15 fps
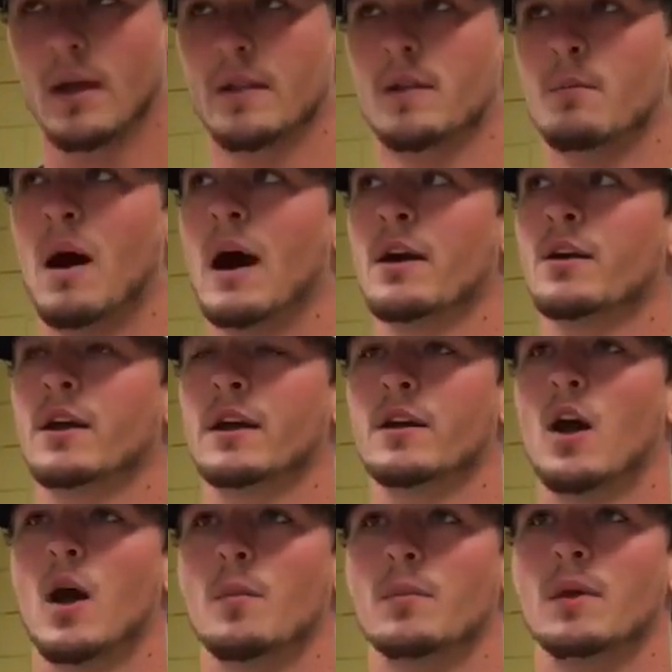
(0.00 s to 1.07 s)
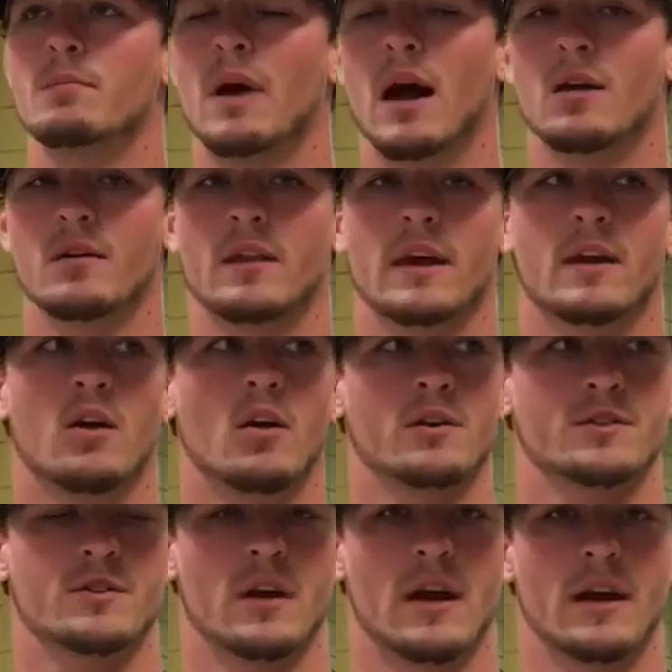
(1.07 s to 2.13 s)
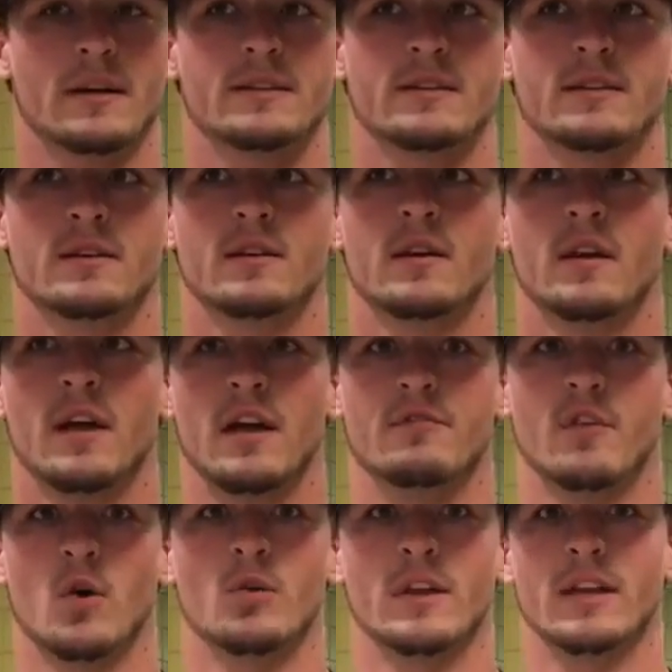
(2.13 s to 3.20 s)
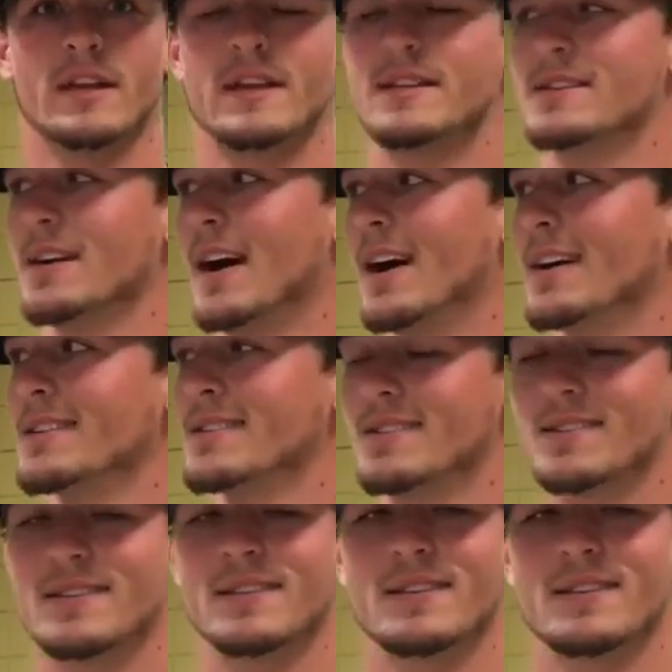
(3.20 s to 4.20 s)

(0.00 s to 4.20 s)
The minor cannot be bound to that contract if only he signs.